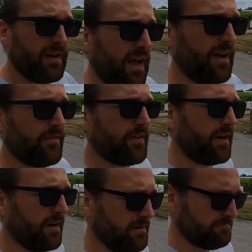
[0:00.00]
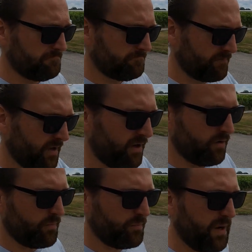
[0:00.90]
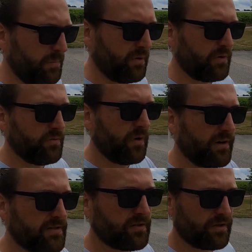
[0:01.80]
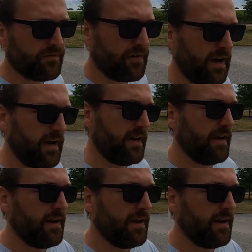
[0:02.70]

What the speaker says: have you know, people who want to certify